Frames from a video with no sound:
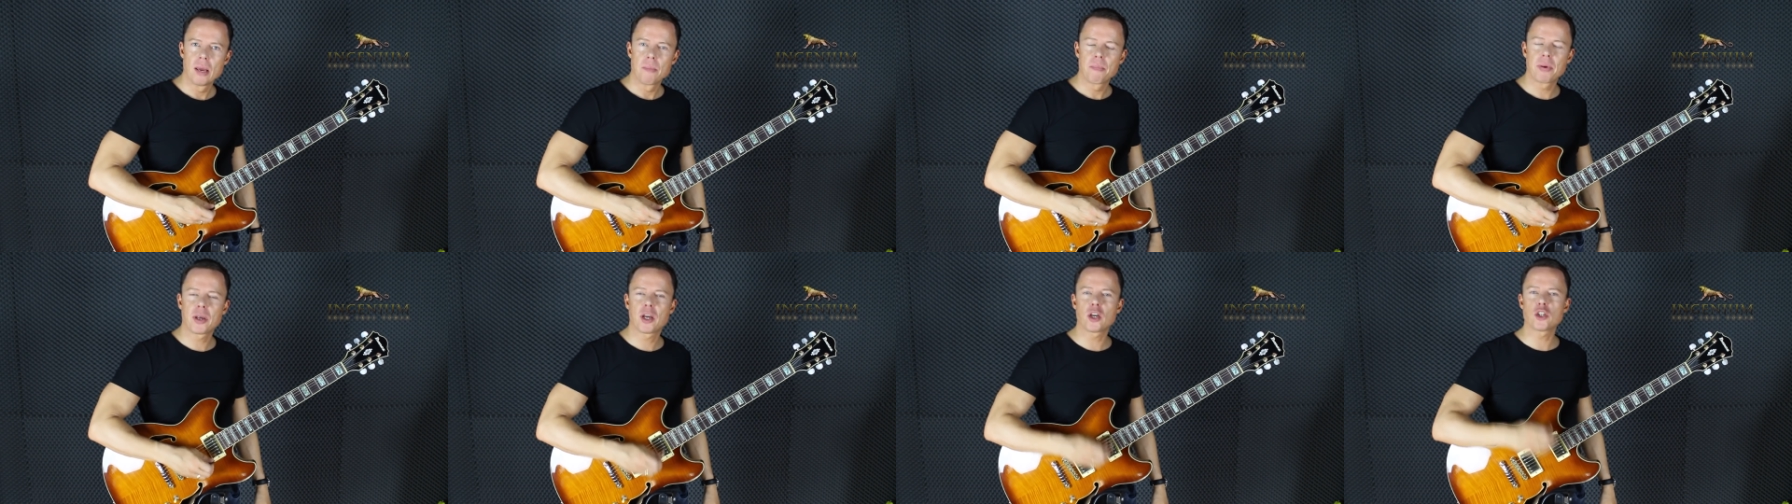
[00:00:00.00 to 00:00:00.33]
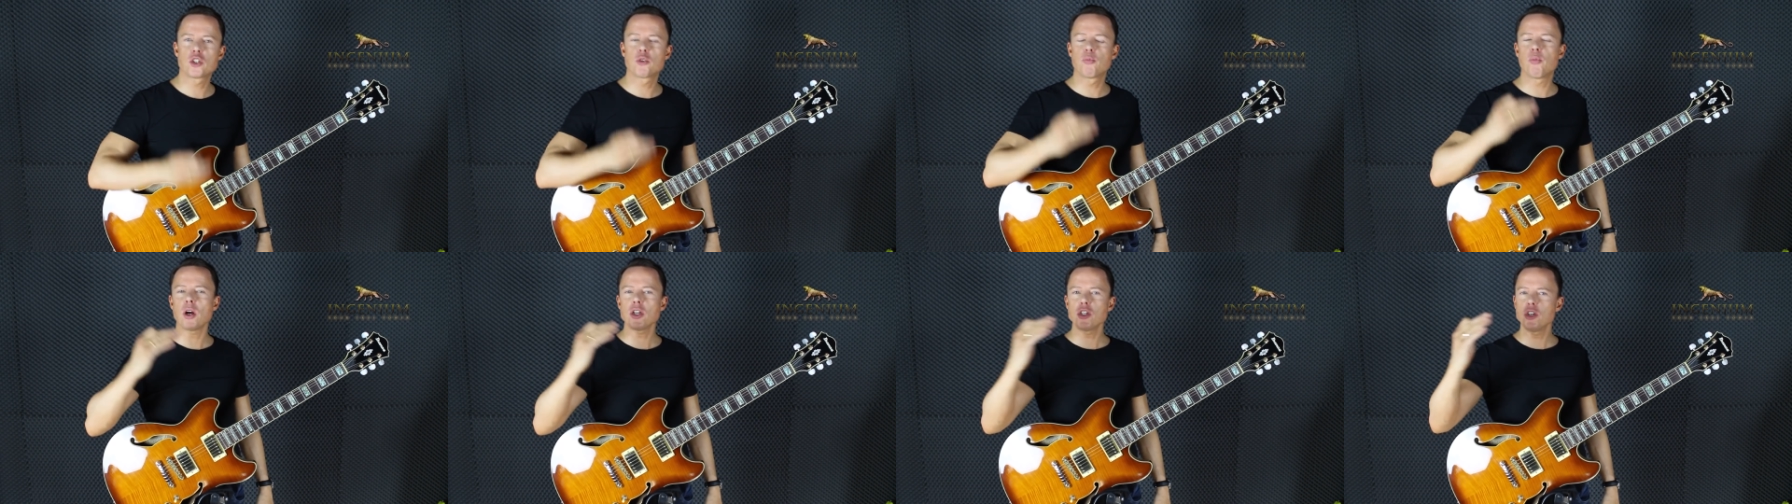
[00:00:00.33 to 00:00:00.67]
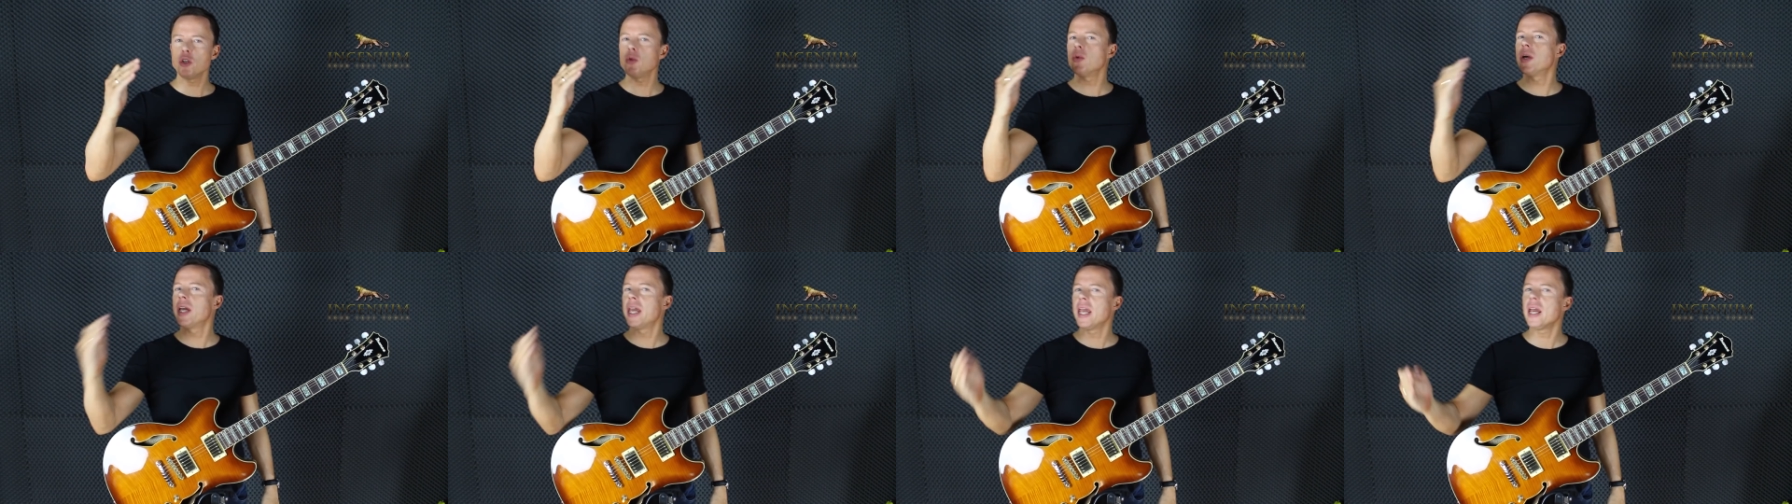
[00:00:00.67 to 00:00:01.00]
Because what
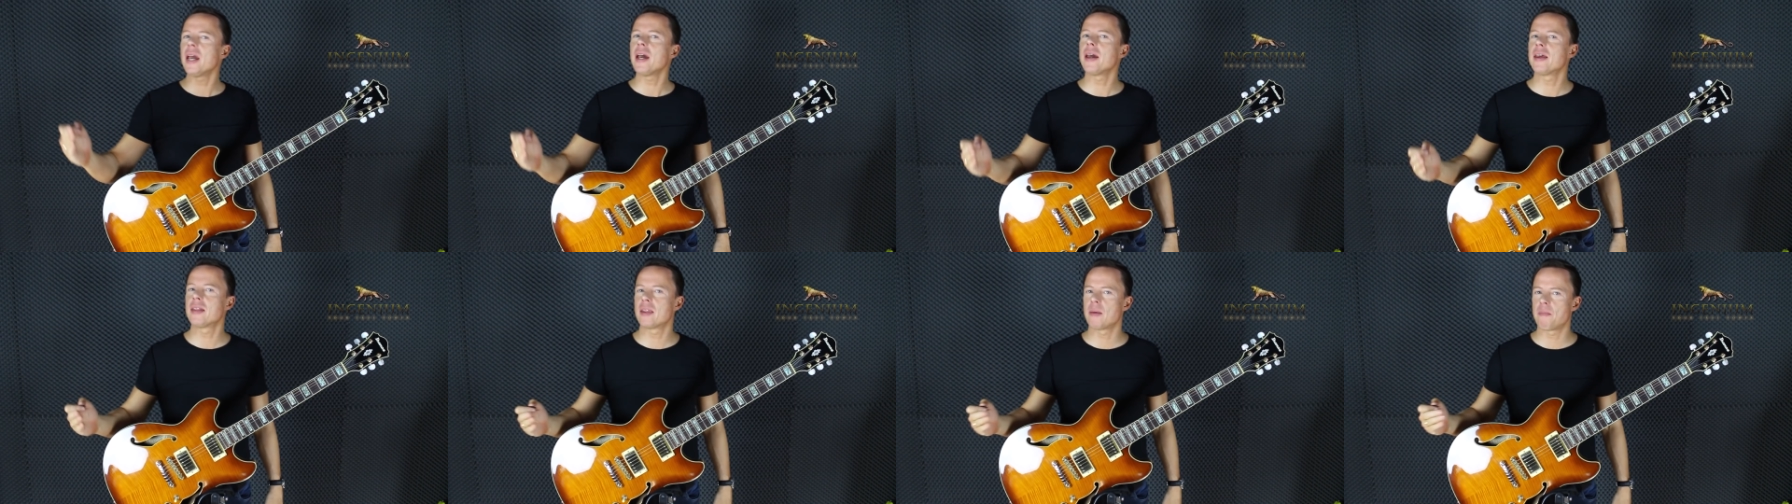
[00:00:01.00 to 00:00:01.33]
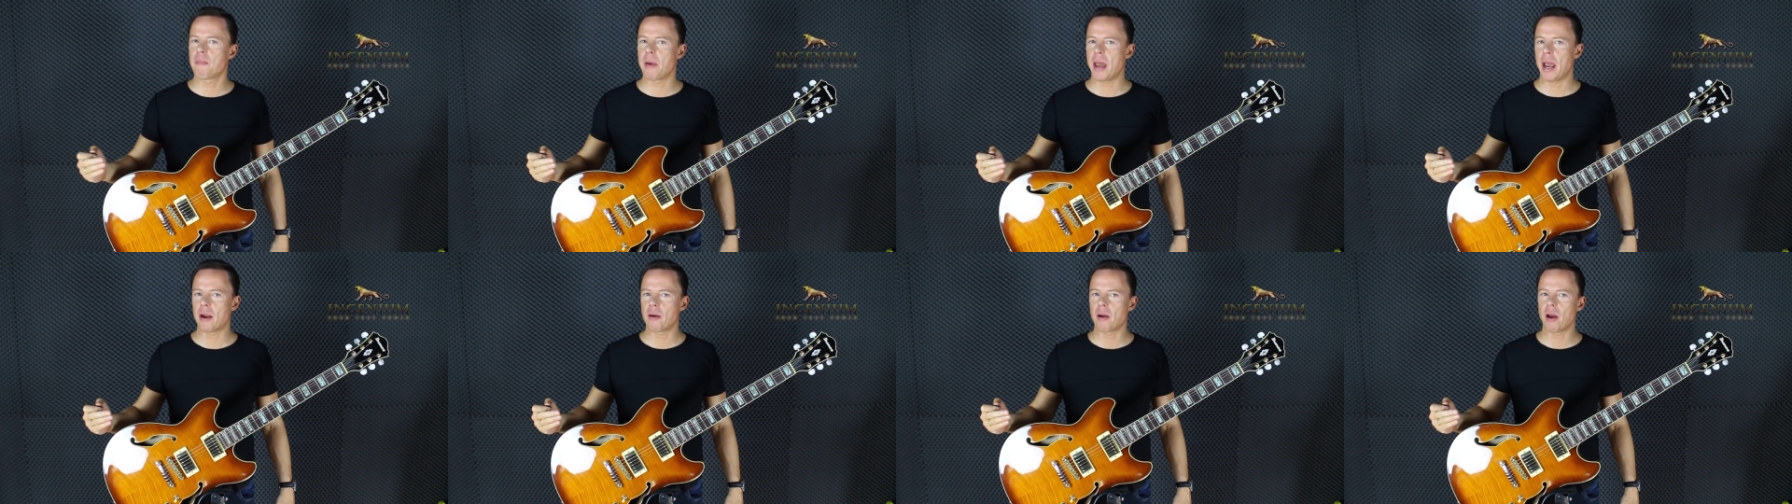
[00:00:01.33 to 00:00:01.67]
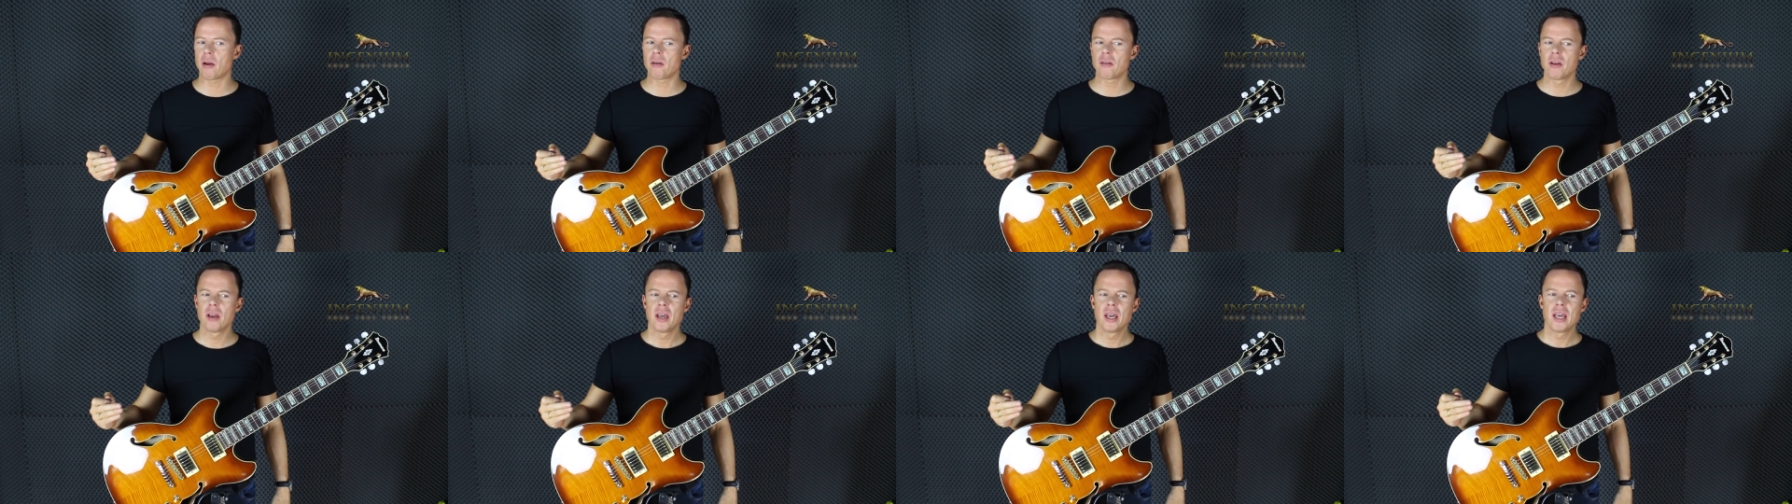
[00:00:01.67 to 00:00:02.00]
you hear in the
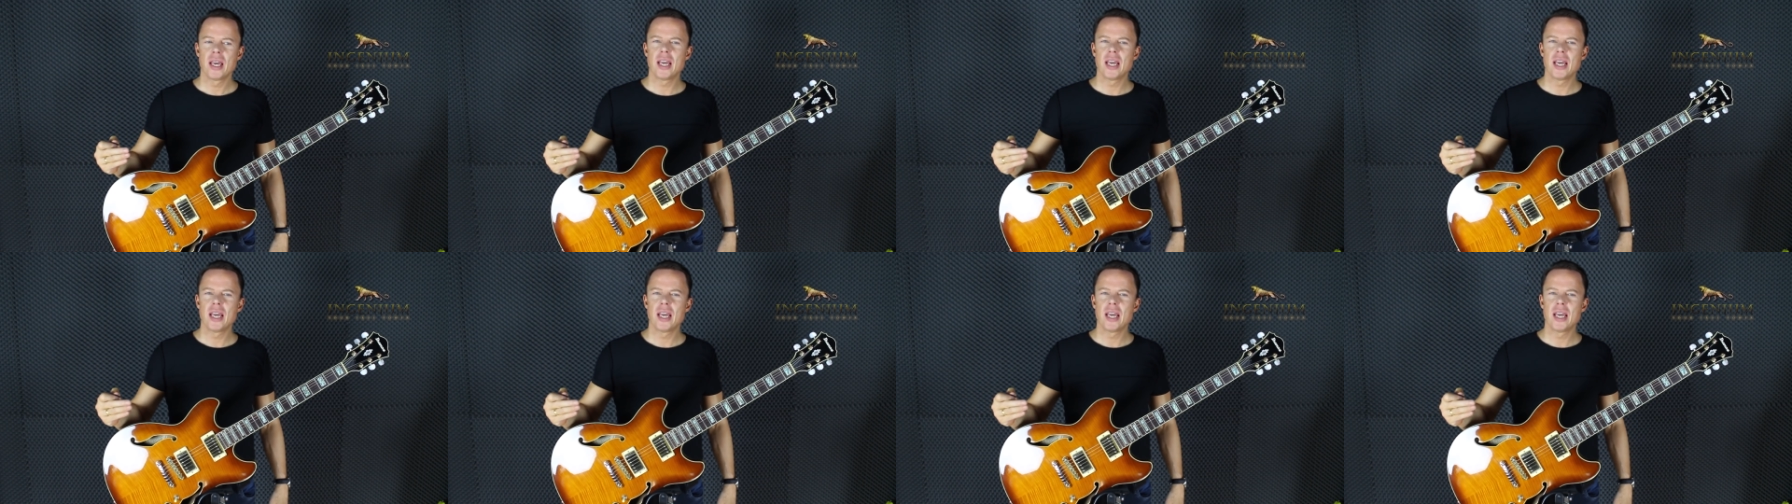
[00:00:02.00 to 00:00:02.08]
background